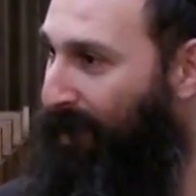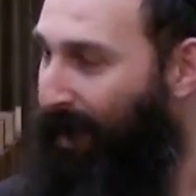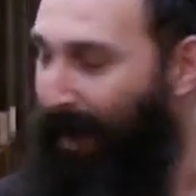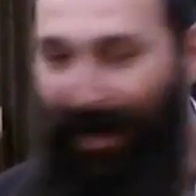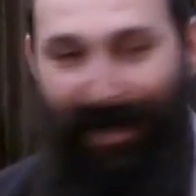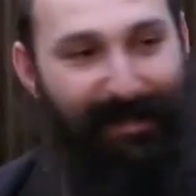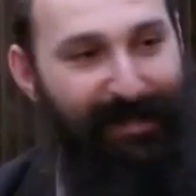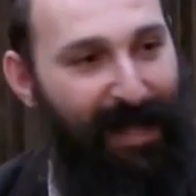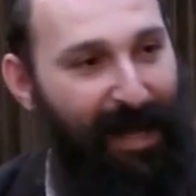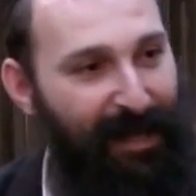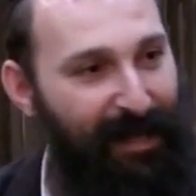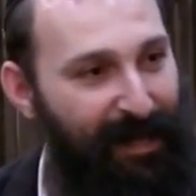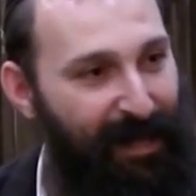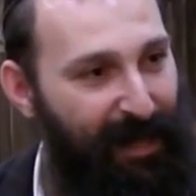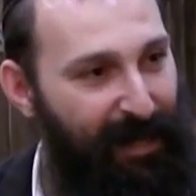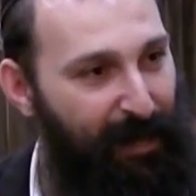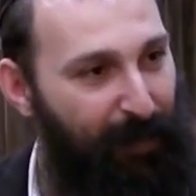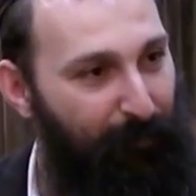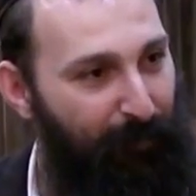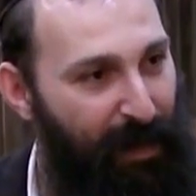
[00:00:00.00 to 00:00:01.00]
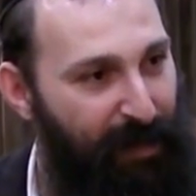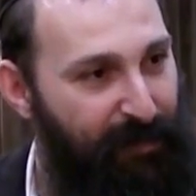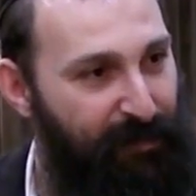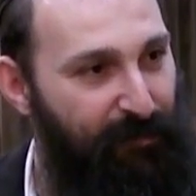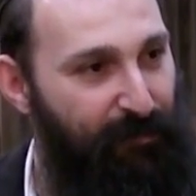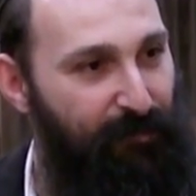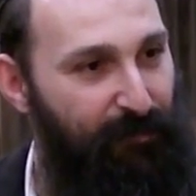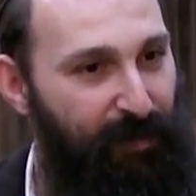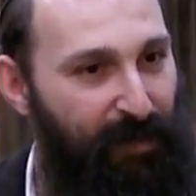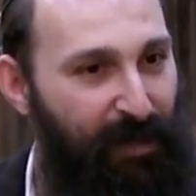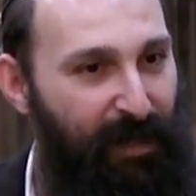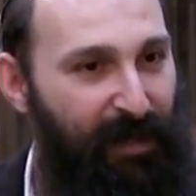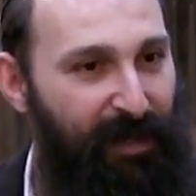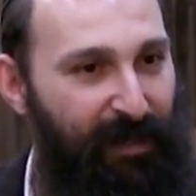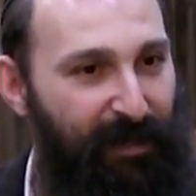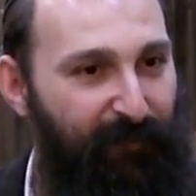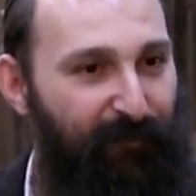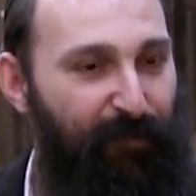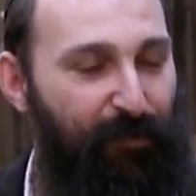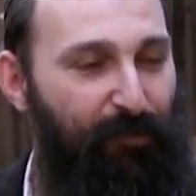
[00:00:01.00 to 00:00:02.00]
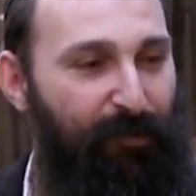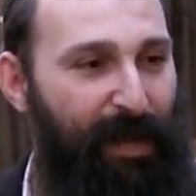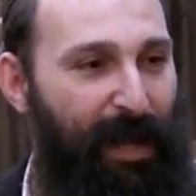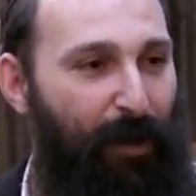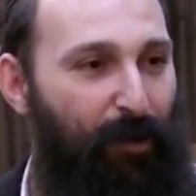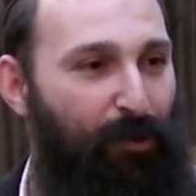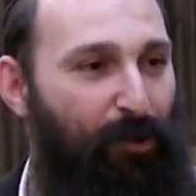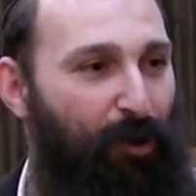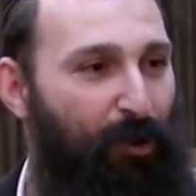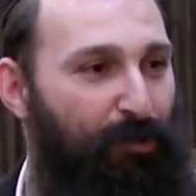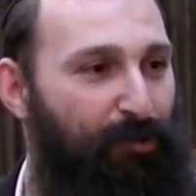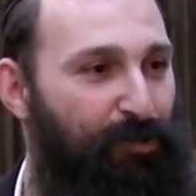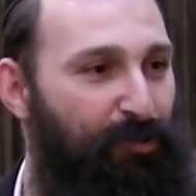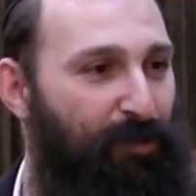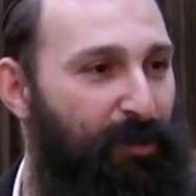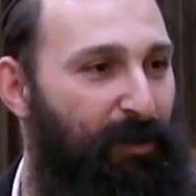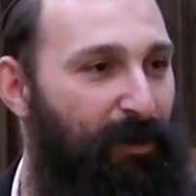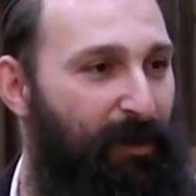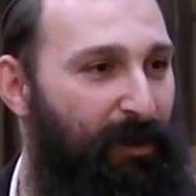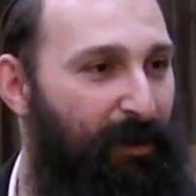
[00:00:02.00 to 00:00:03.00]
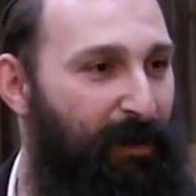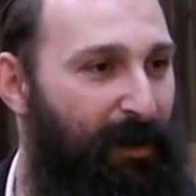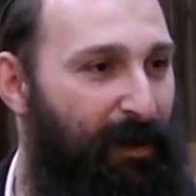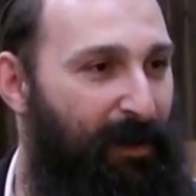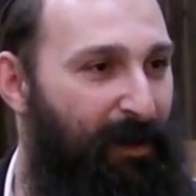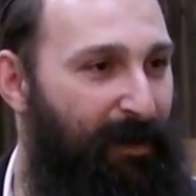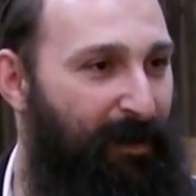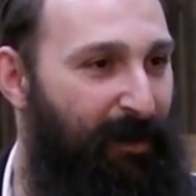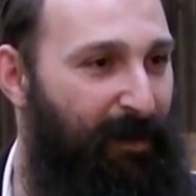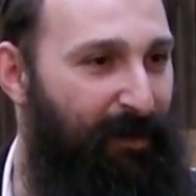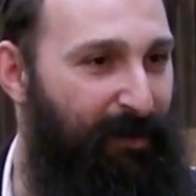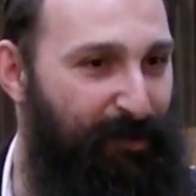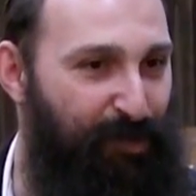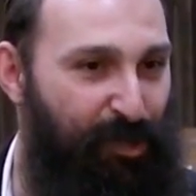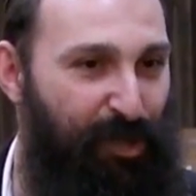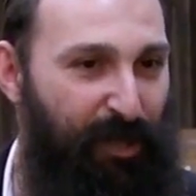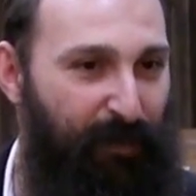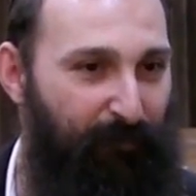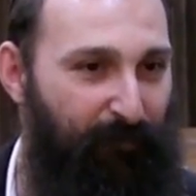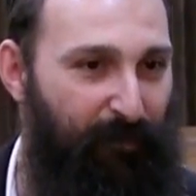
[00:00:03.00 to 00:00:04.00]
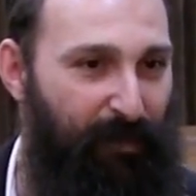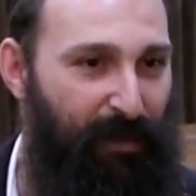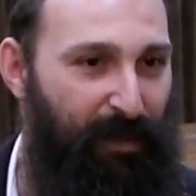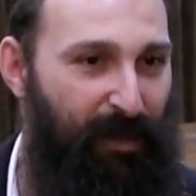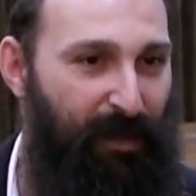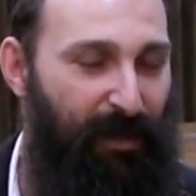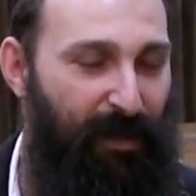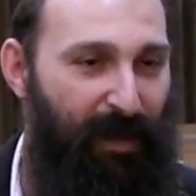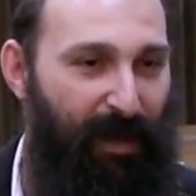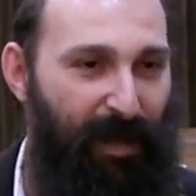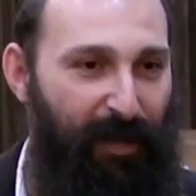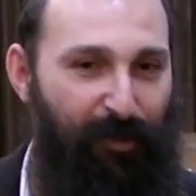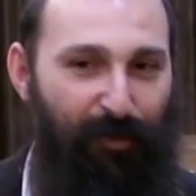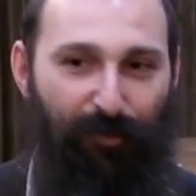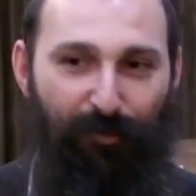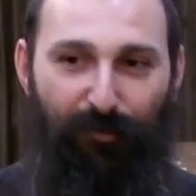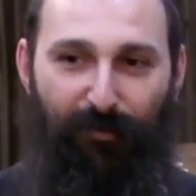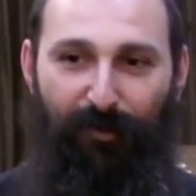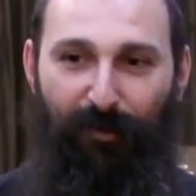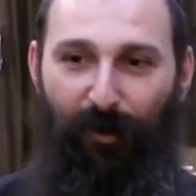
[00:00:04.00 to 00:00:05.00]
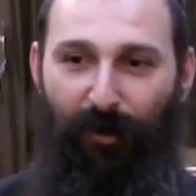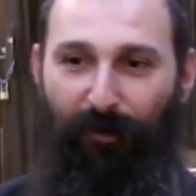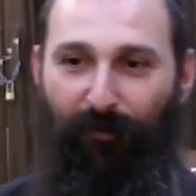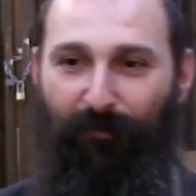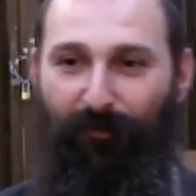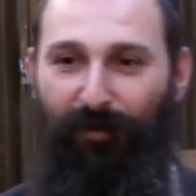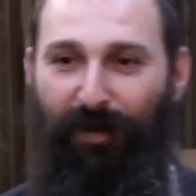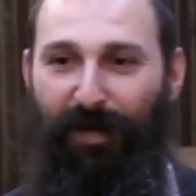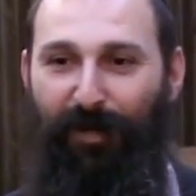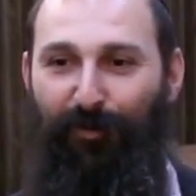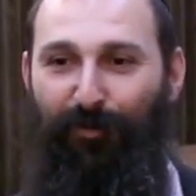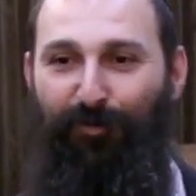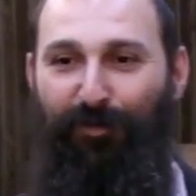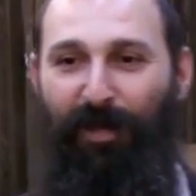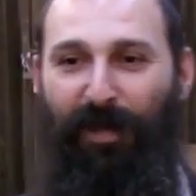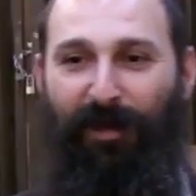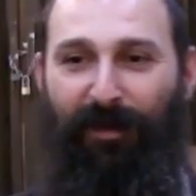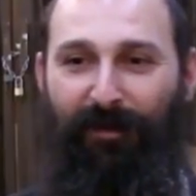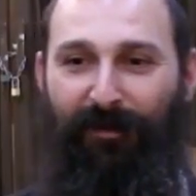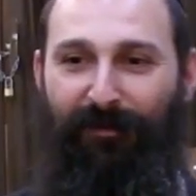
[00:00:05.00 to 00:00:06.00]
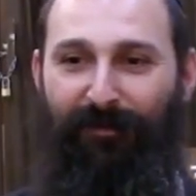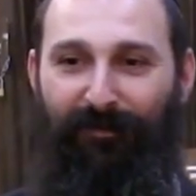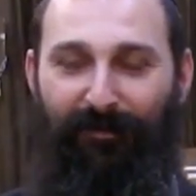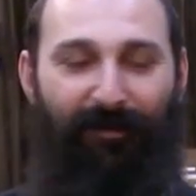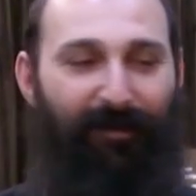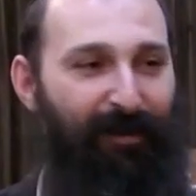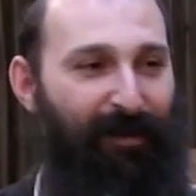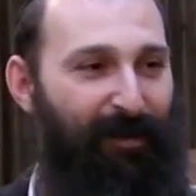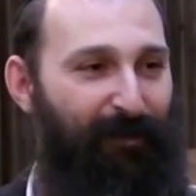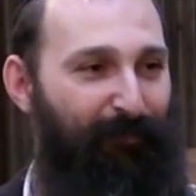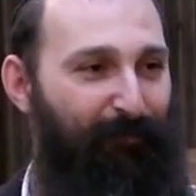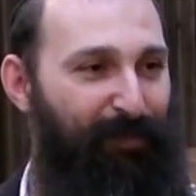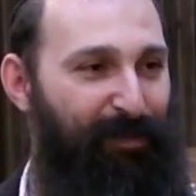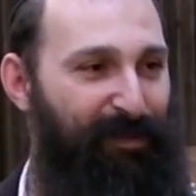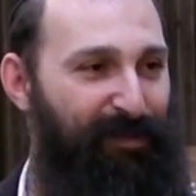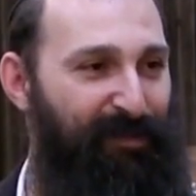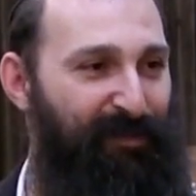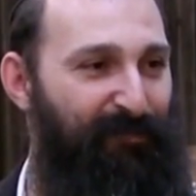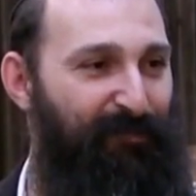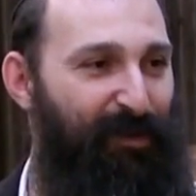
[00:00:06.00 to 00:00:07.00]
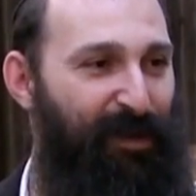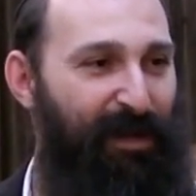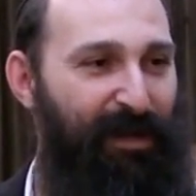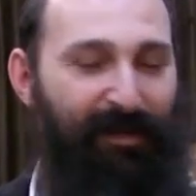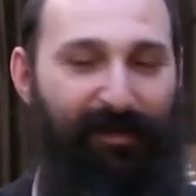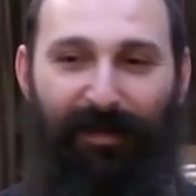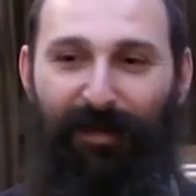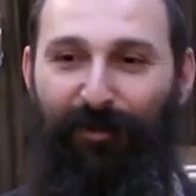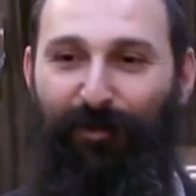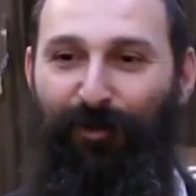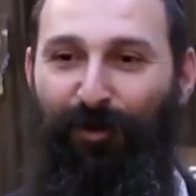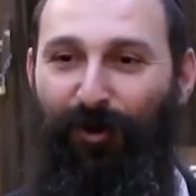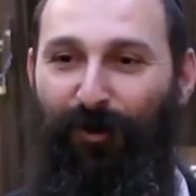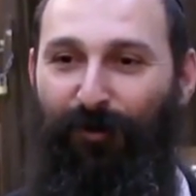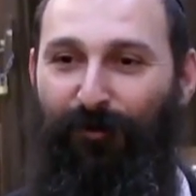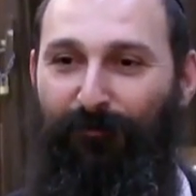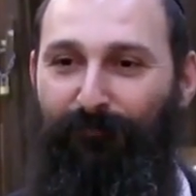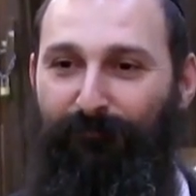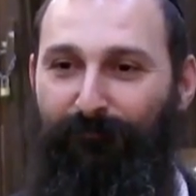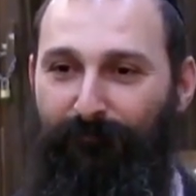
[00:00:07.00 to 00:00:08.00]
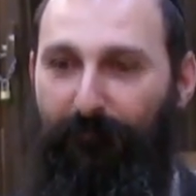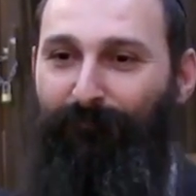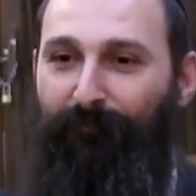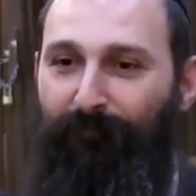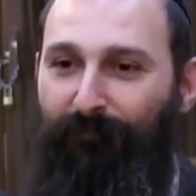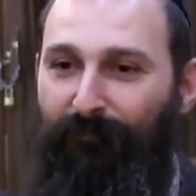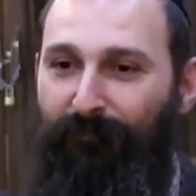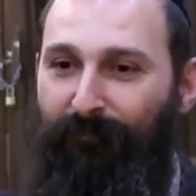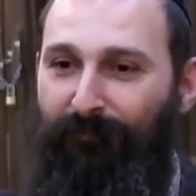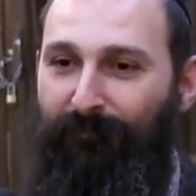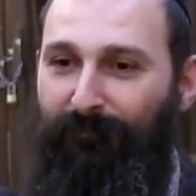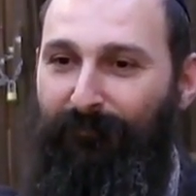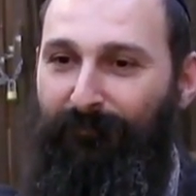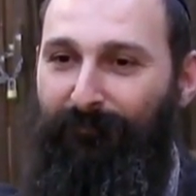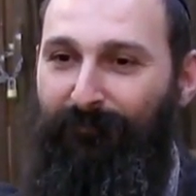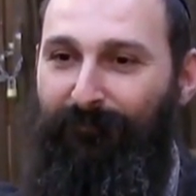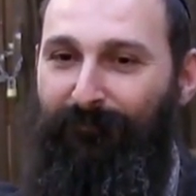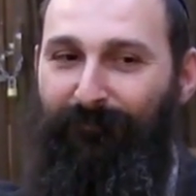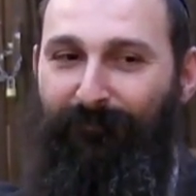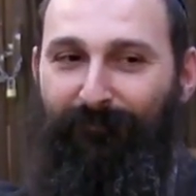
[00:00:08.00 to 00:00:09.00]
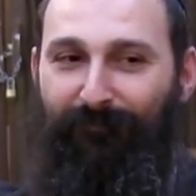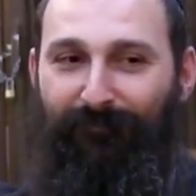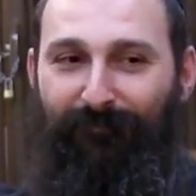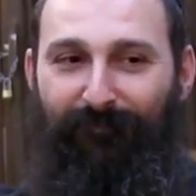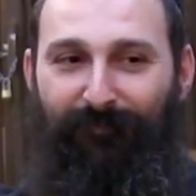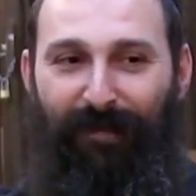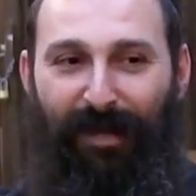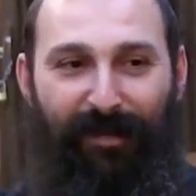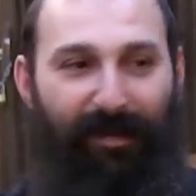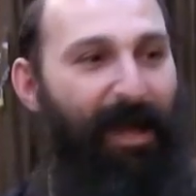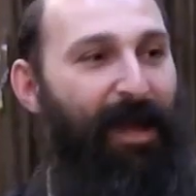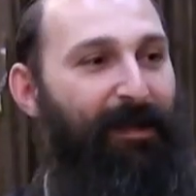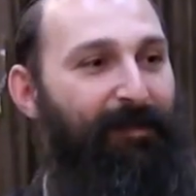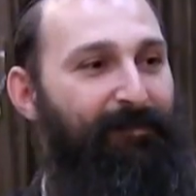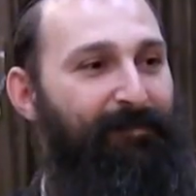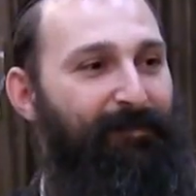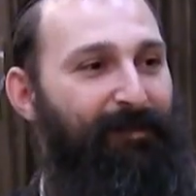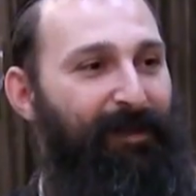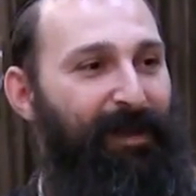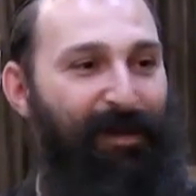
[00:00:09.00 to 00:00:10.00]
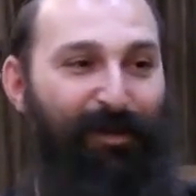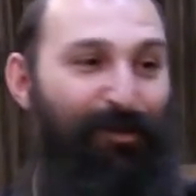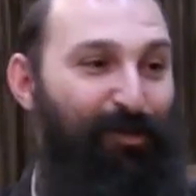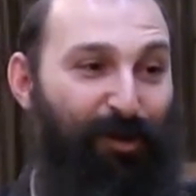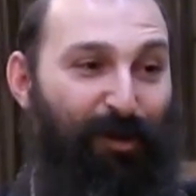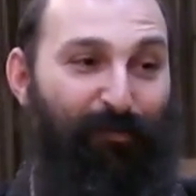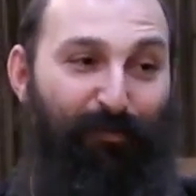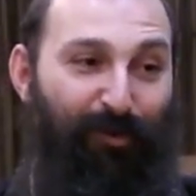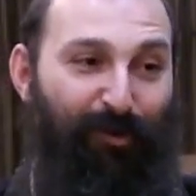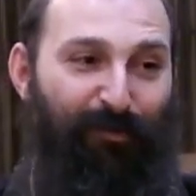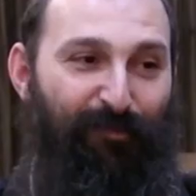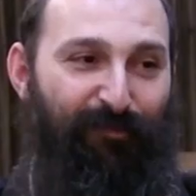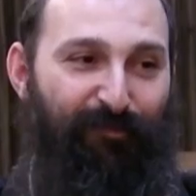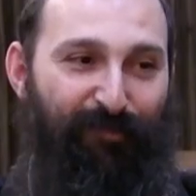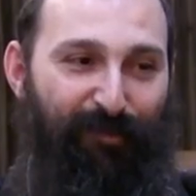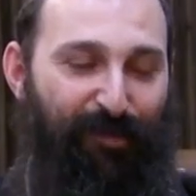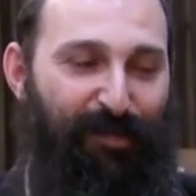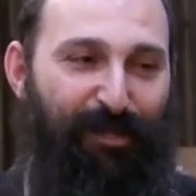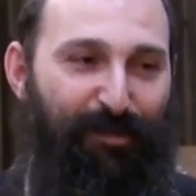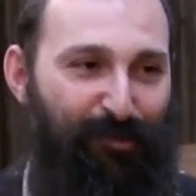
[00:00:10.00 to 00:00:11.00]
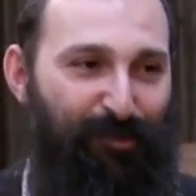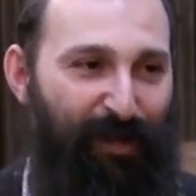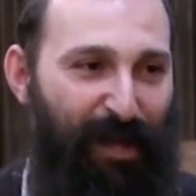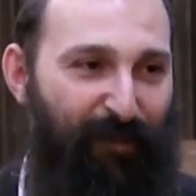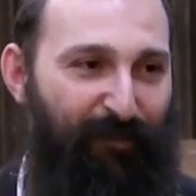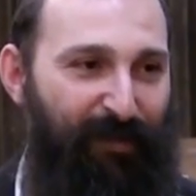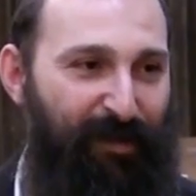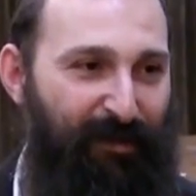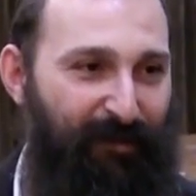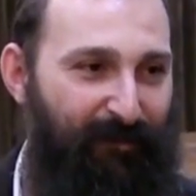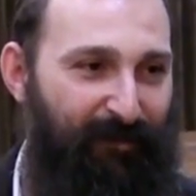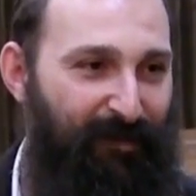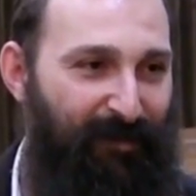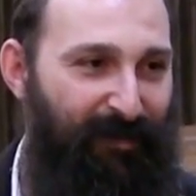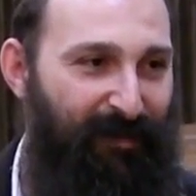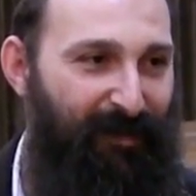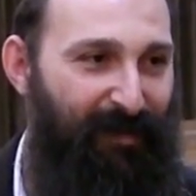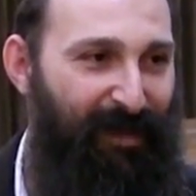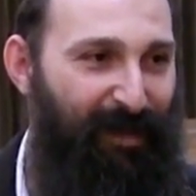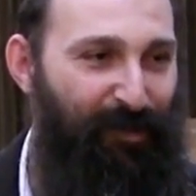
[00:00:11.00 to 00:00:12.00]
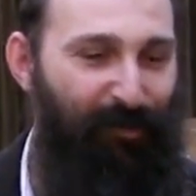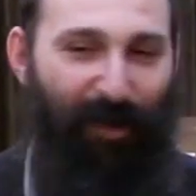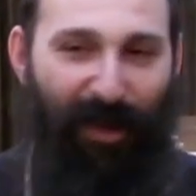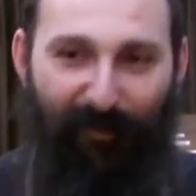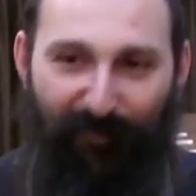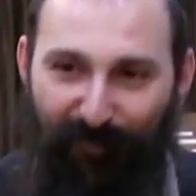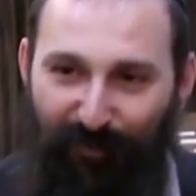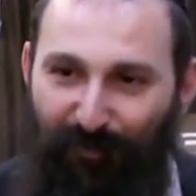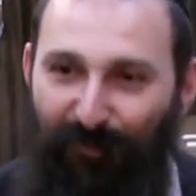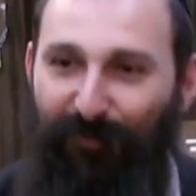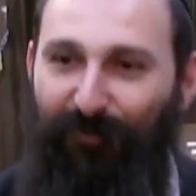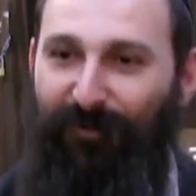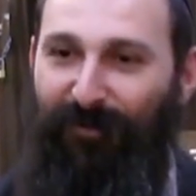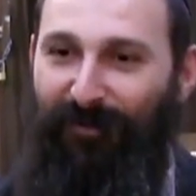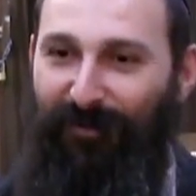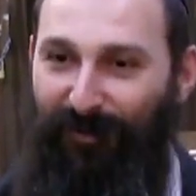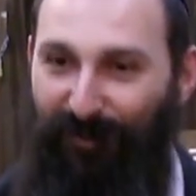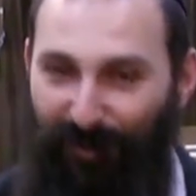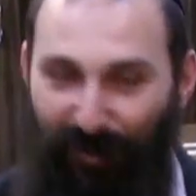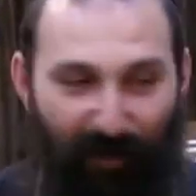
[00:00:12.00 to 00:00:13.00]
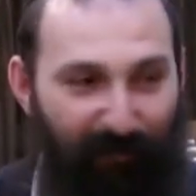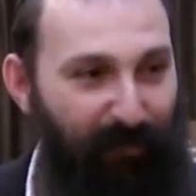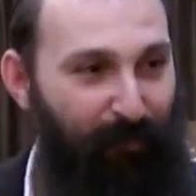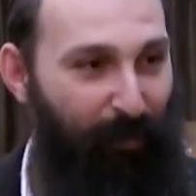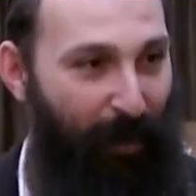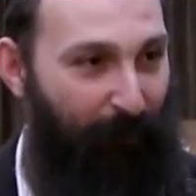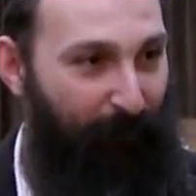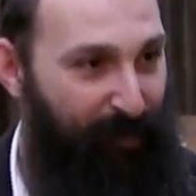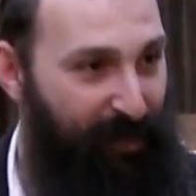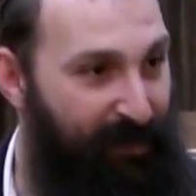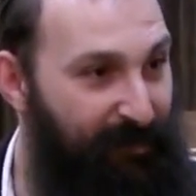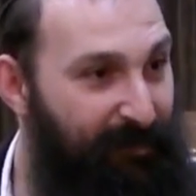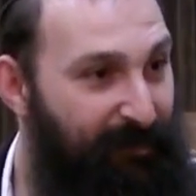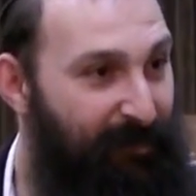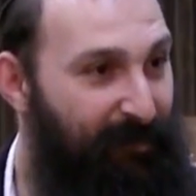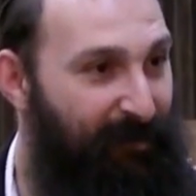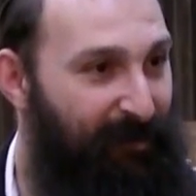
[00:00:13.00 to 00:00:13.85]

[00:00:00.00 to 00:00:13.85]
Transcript: Exactly like a muscle. If you now go to a, a, a gym and you go and you take a piece of weight and you go like that and you don't move, you didn't do nothing. You have to, you have to pump it.